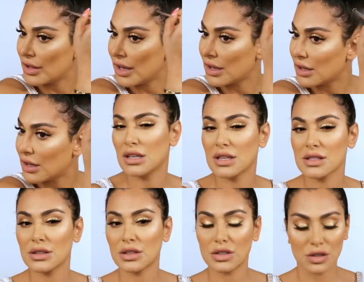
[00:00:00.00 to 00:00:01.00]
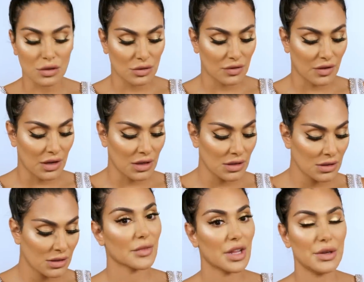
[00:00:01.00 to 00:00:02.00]
like it doesn't look too
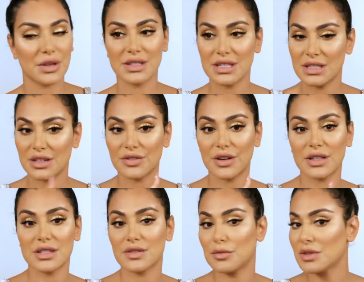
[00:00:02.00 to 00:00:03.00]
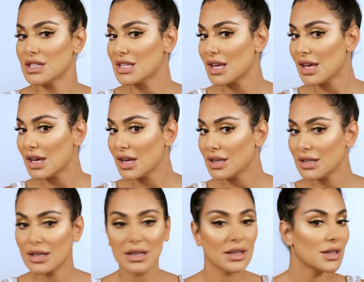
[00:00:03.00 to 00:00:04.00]
defined. And you can see the difference from this side
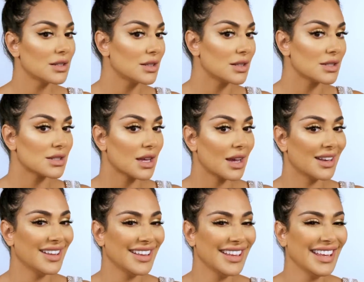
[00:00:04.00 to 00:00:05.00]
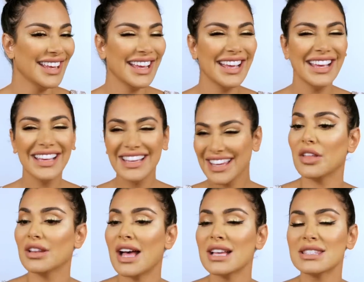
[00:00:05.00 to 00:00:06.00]
to this side. The
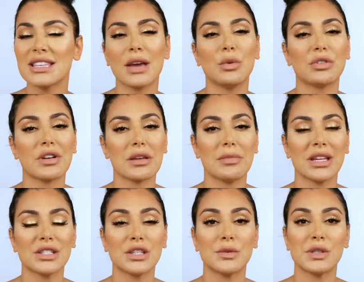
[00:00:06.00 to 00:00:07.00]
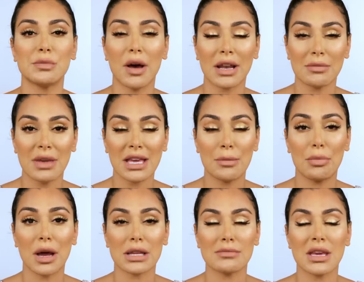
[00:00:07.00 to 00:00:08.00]
last thing I would recommend too is body makeup.
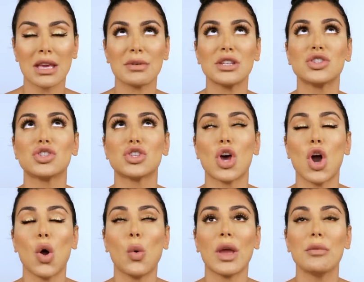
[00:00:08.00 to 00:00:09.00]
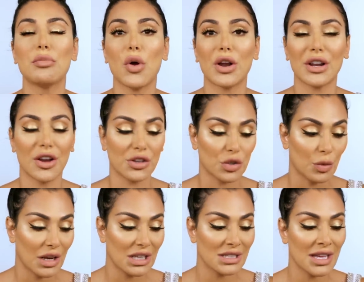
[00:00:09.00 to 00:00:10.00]
Body makeup is so important on your
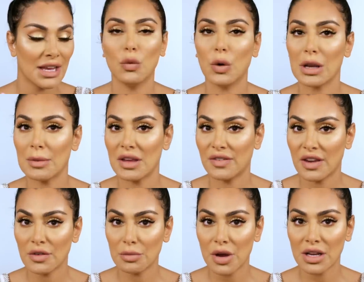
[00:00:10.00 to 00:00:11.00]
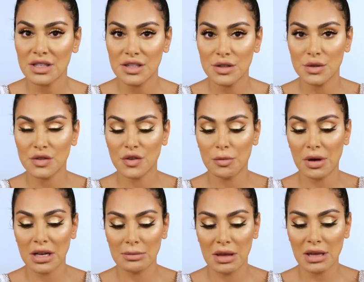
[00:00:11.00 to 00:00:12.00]
wedding day. One of my favorite products to use for
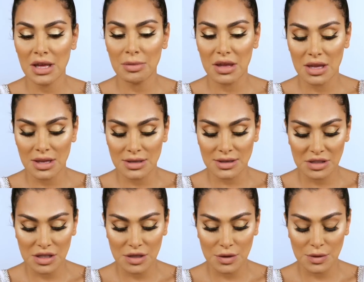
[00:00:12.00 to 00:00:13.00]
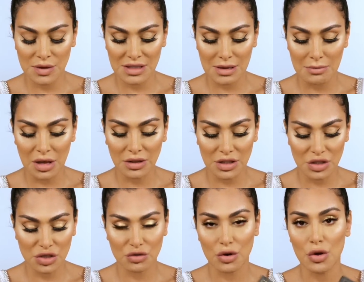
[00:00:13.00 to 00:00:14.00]
body makeup is to use some melted
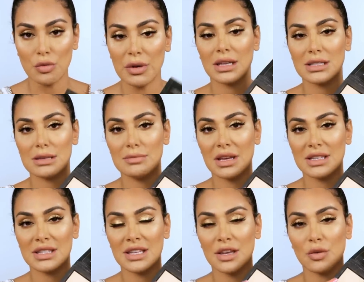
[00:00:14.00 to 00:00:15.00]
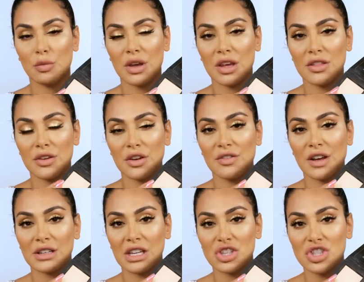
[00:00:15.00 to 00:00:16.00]
strobe and to mix it with your
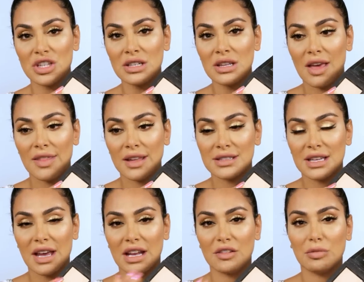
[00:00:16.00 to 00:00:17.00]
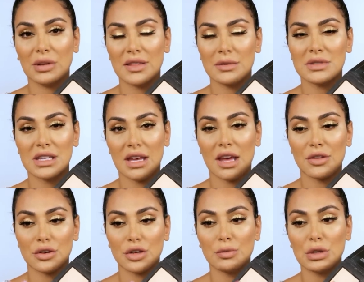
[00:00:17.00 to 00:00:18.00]
foundation and then to kind of blend them together.
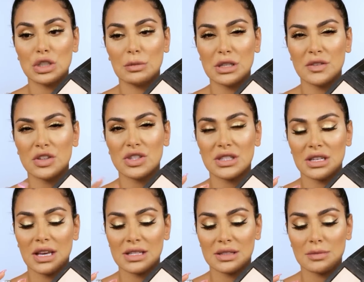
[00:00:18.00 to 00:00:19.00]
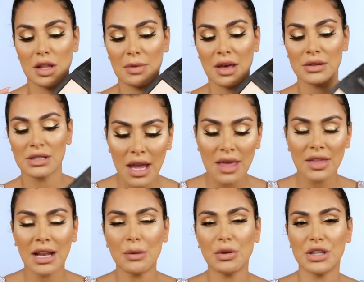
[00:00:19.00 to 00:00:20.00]
Don't put too much of it, just a nice small amount. And
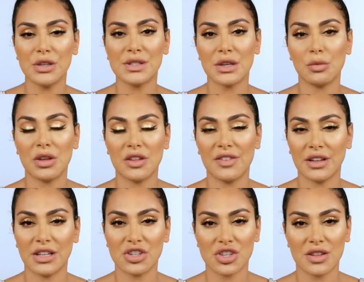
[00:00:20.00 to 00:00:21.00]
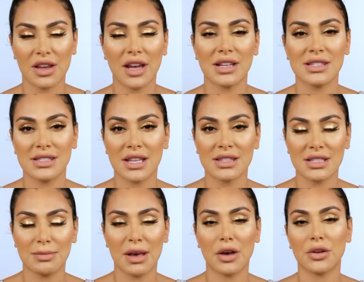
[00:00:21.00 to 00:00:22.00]
then I would use it with a foundation that kind of sets to
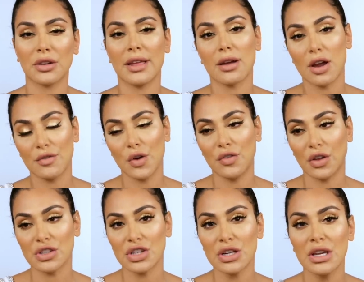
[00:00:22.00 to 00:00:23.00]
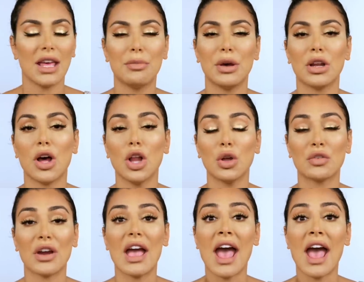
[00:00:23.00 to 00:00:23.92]
powder, like Arfo Filter, and put it all over